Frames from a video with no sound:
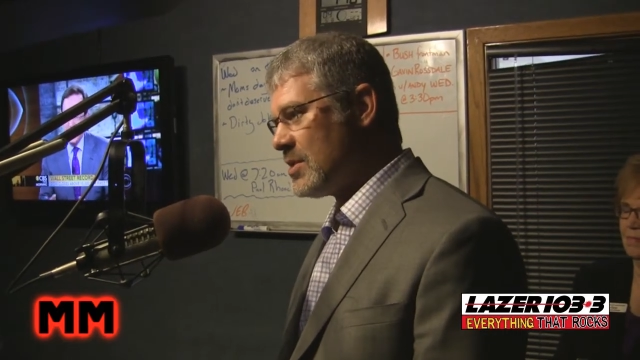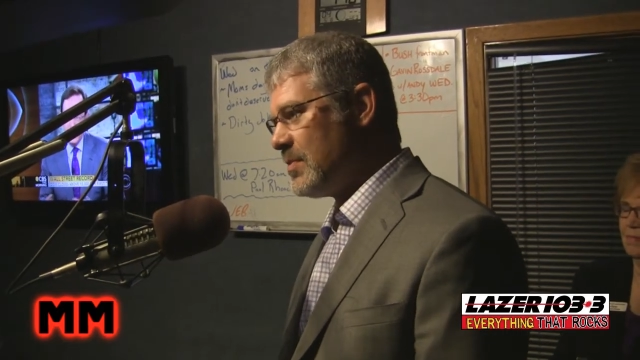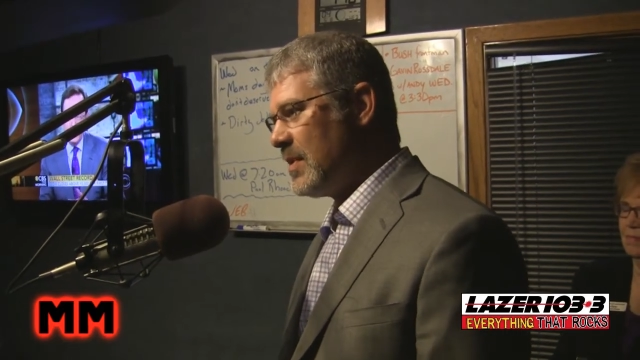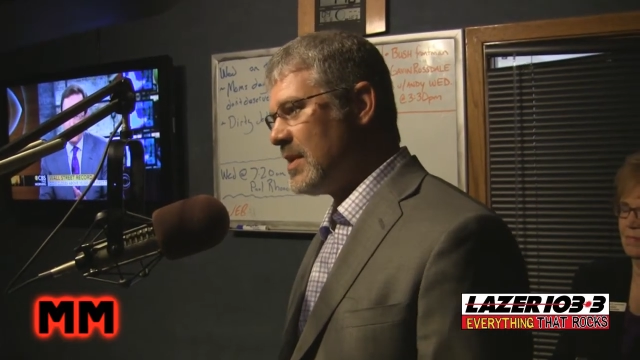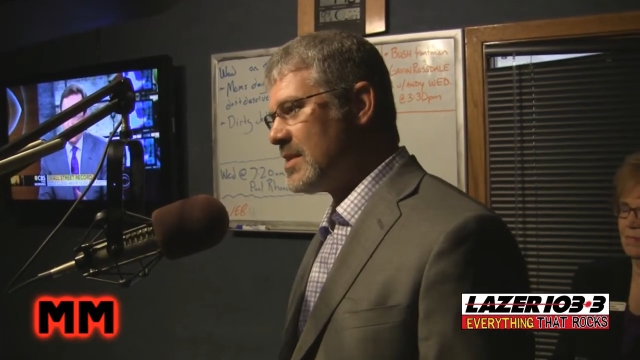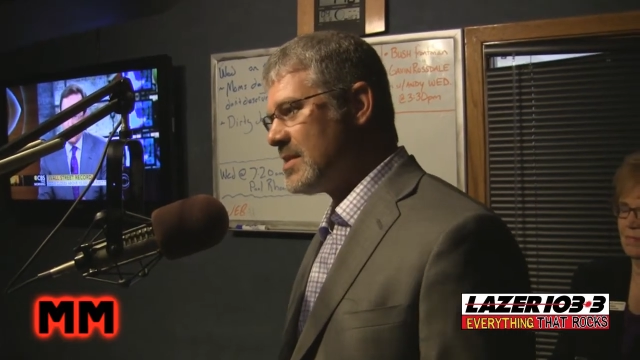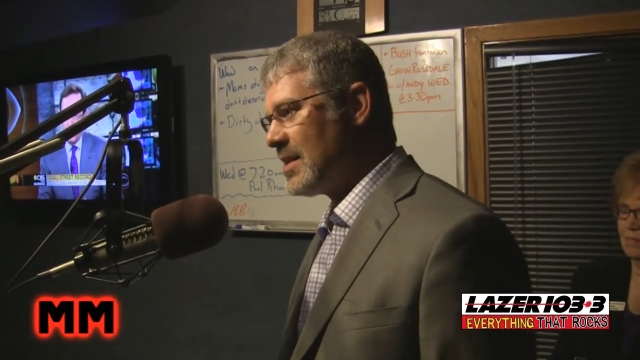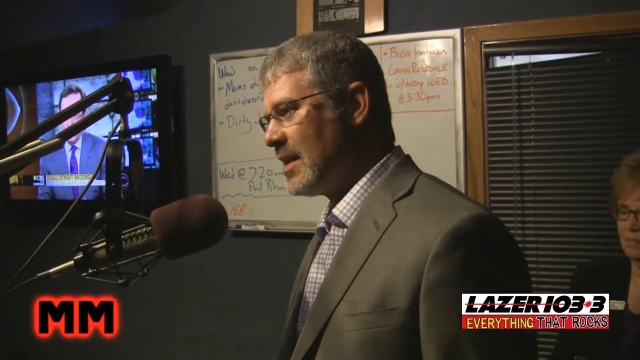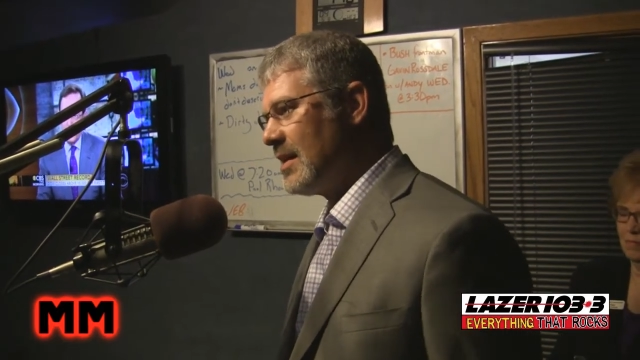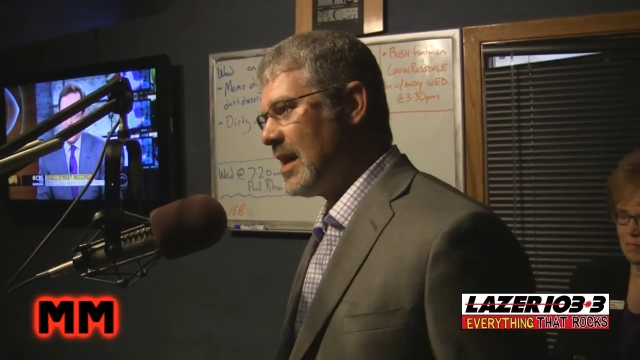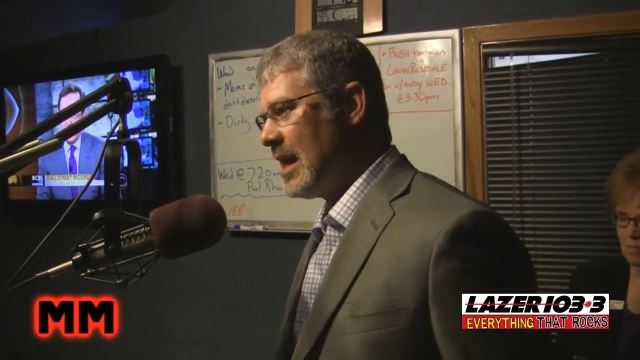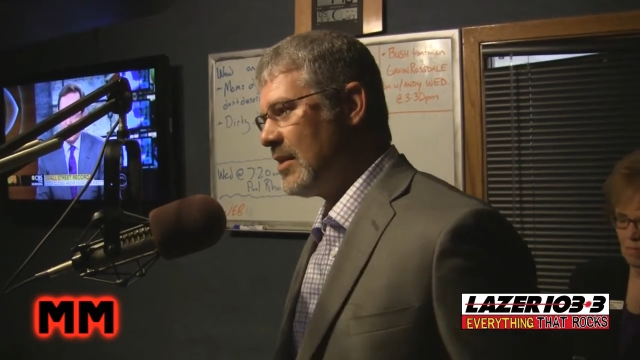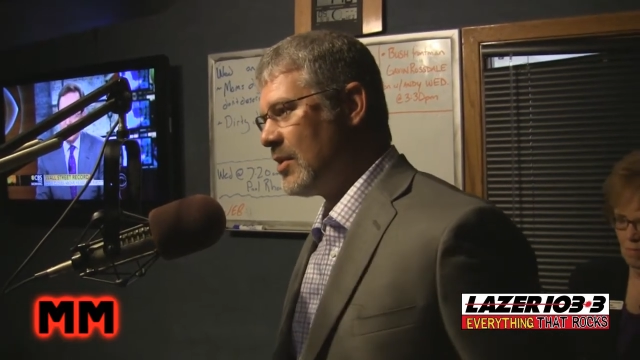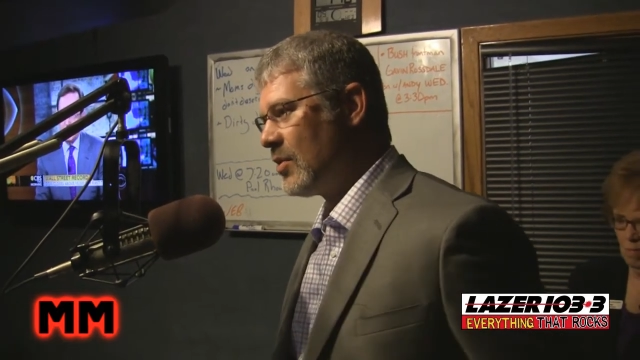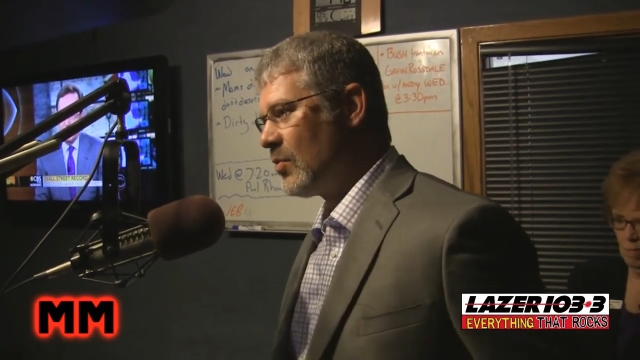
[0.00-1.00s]
It's been a
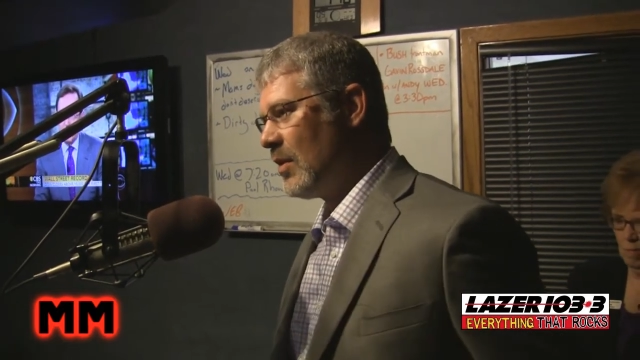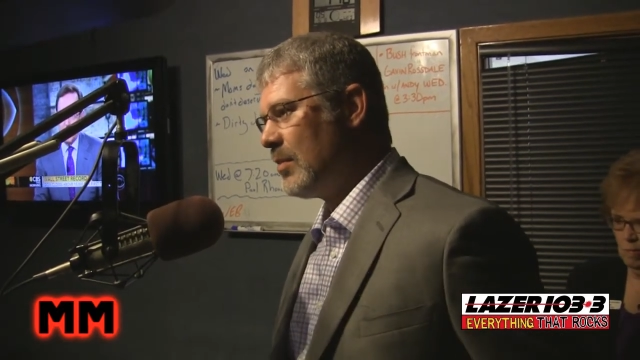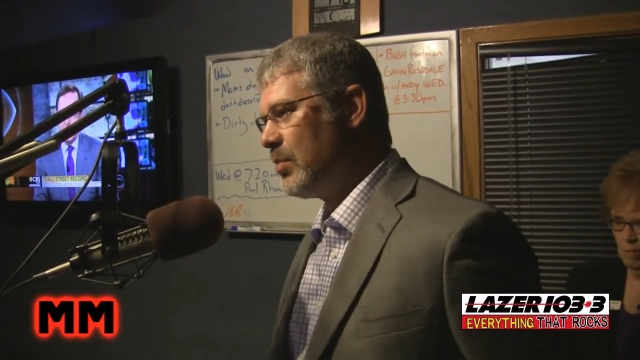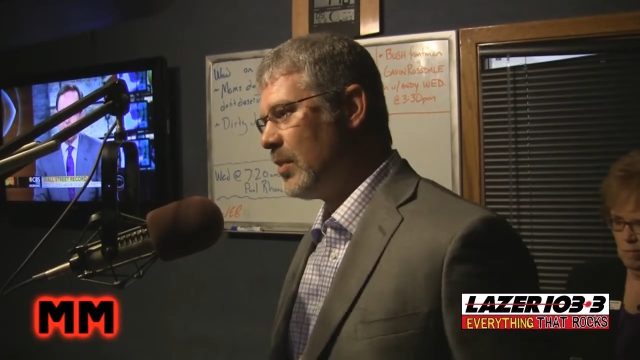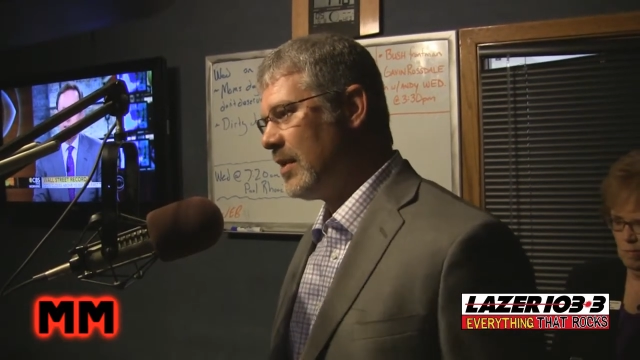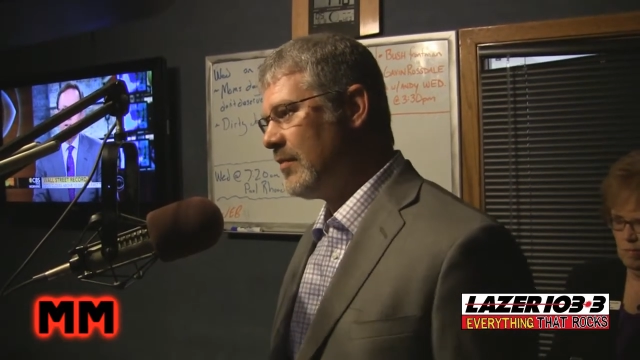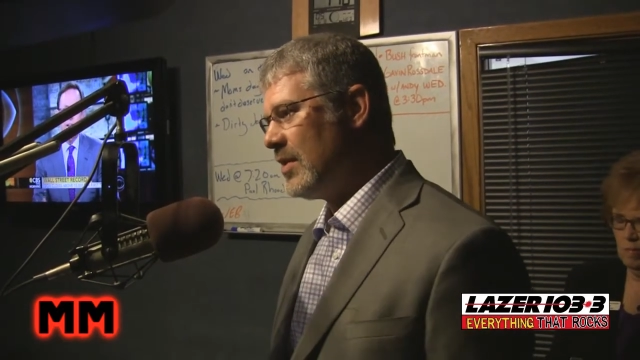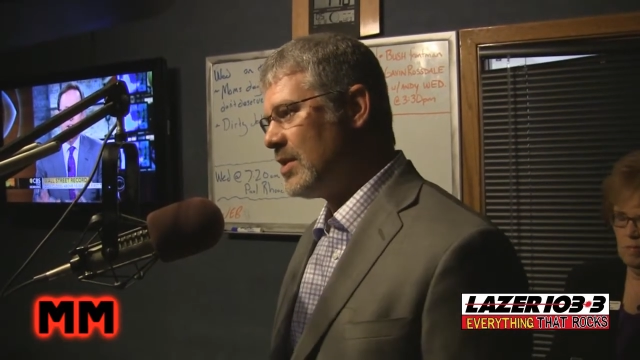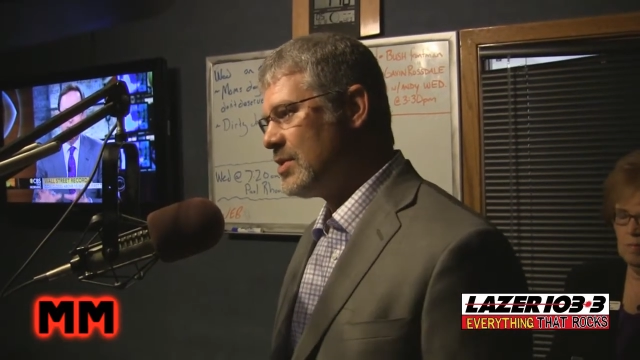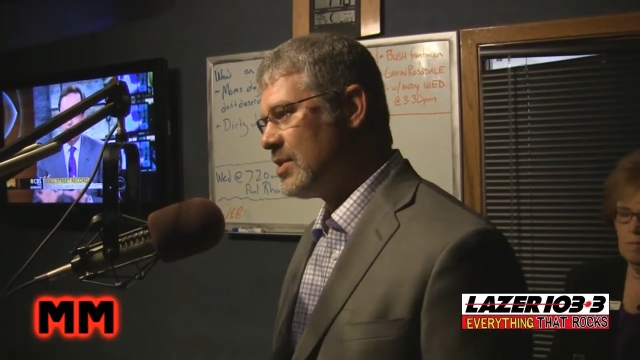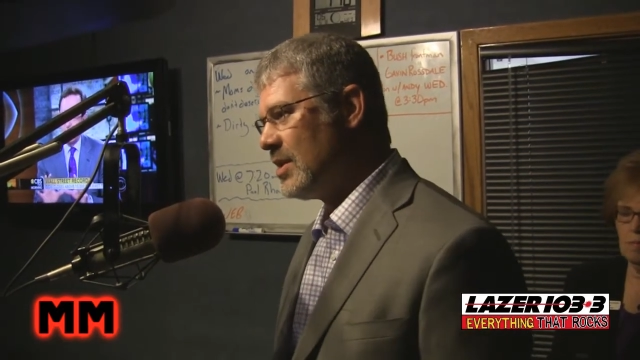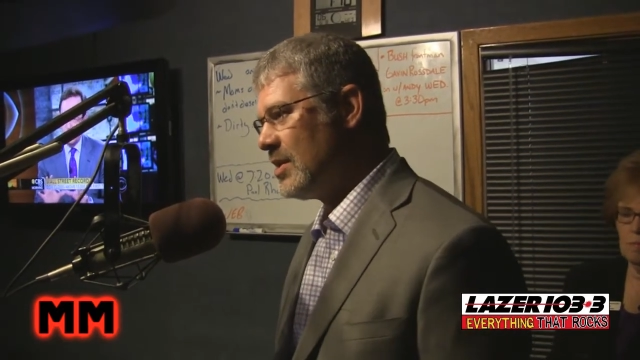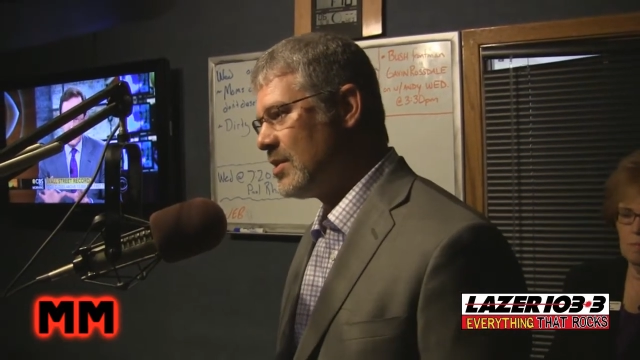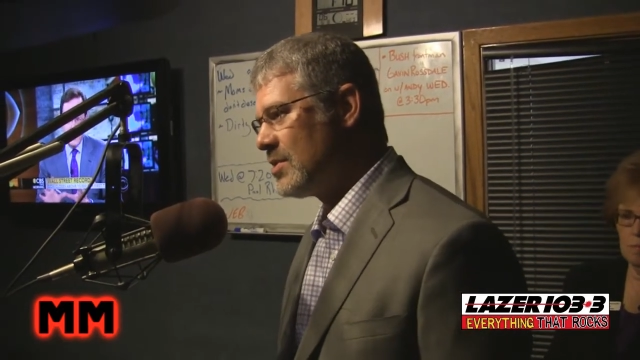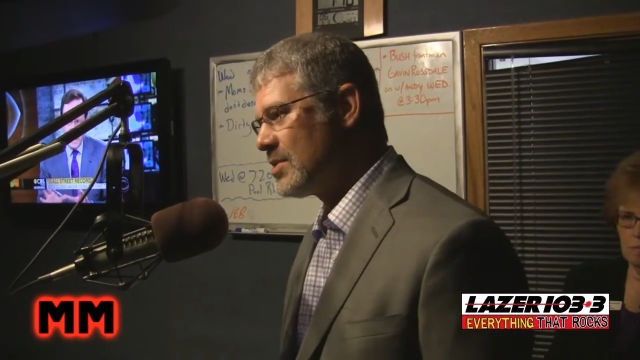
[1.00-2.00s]
Sunday the 3 previous
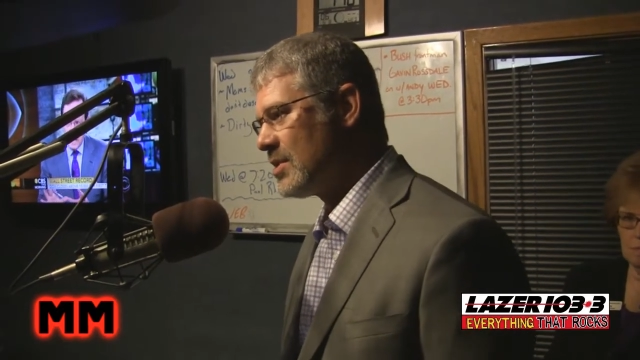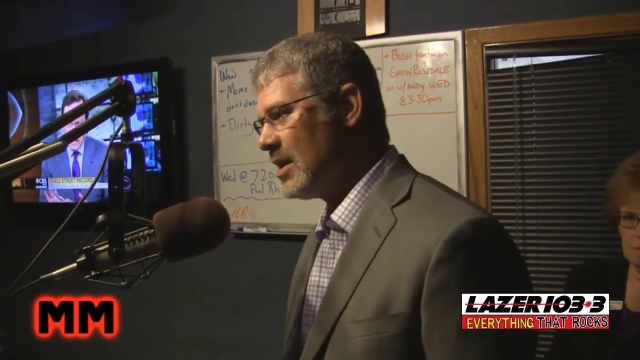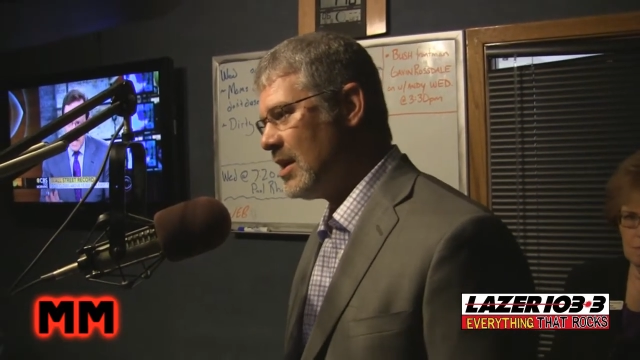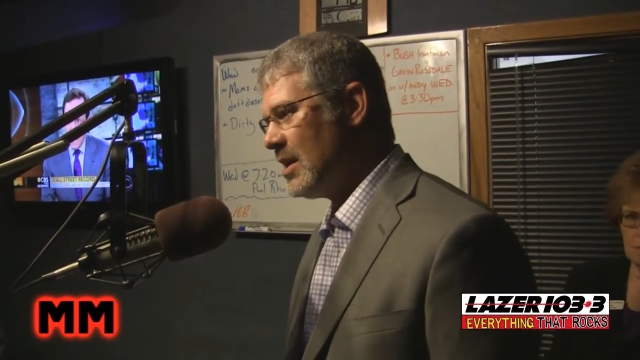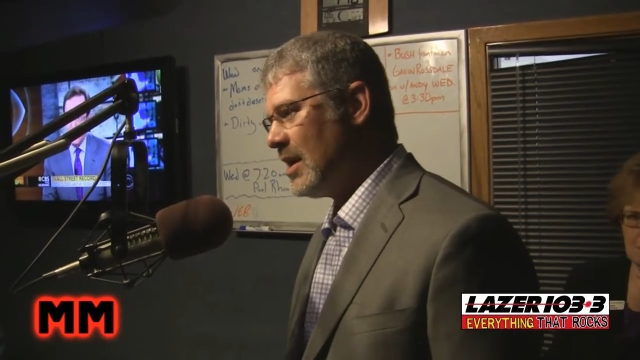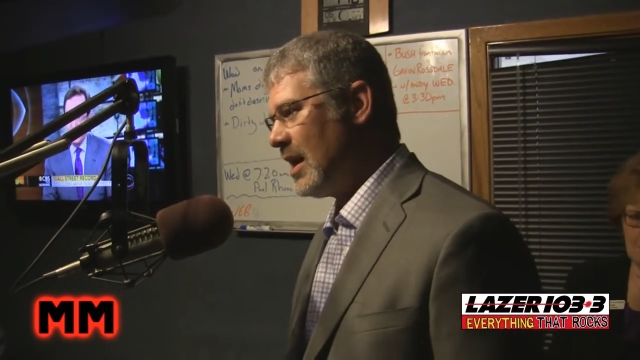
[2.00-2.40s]
years.